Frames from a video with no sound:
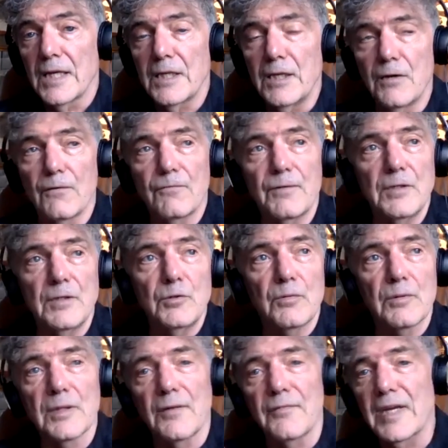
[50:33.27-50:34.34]
You know, if we do
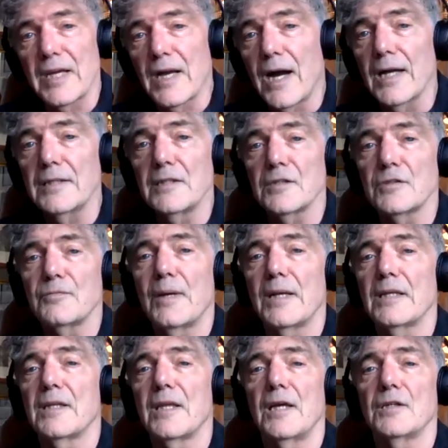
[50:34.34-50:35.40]
a loving kindness
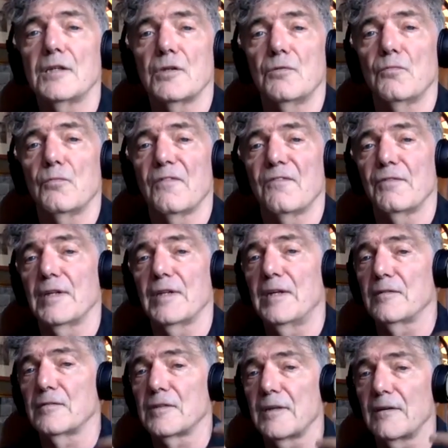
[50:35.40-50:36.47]
meditation, we're filling
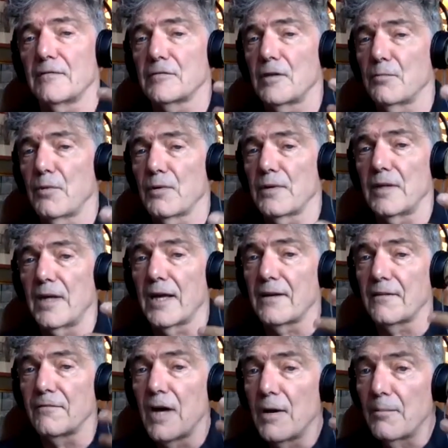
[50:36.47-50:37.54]
ourselves up with a lot
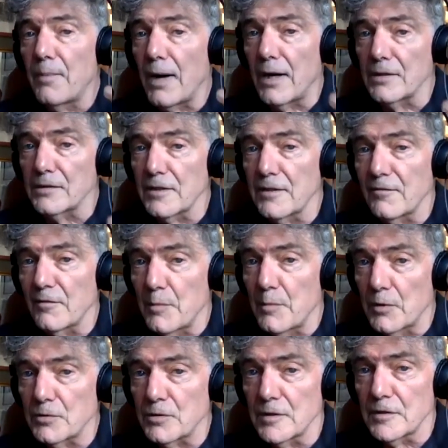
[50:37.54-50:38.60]
of positive
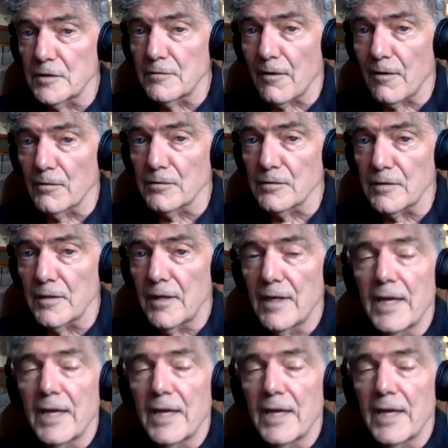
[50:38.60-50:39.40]
emotions first.